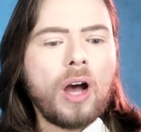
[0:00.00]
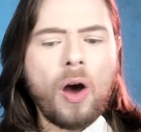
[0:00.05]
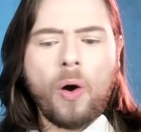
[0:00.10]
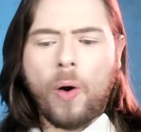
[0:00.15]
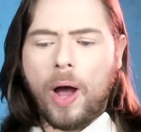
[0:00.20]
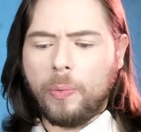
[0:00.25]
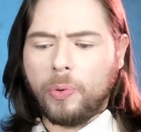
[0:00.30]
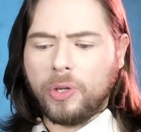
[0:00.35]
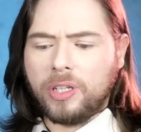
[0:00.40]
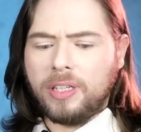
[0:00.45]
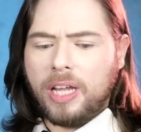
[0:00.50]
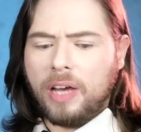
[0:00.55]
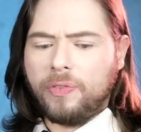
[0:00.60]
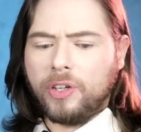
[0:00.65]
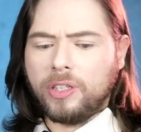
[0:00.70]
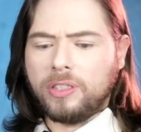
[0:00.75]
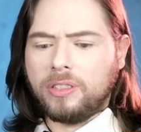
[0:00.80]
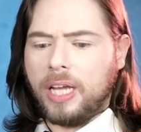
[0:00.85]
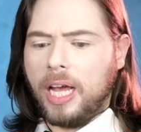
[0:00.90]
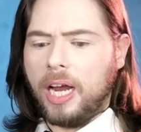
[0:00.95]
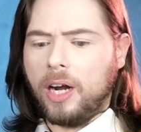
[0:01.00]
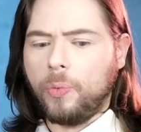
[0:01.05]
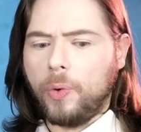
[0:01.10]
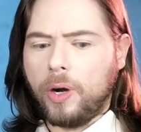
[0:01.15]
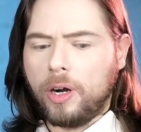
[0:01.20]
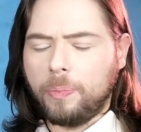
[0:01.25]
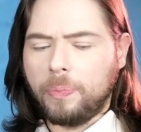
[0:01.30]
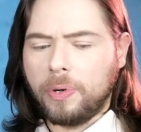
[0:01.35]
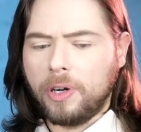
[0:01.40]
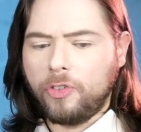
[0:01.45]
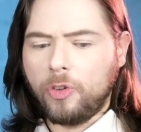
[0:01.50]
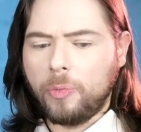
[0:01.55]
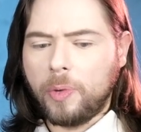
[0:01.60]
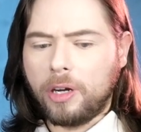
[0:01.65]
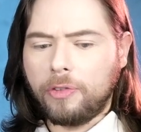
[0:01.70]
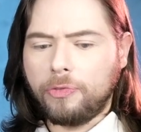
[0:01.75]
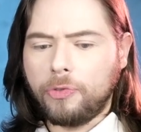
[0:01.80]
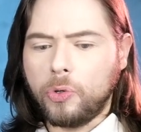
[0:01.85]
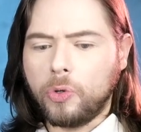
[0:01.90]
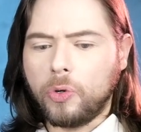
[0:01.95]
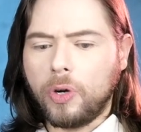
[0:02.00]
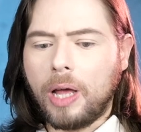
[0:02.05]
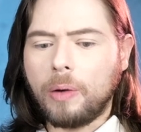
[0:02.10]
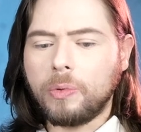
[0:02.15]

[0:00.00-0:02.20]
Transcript: oh, I would never dare wear a perfume at a funeral.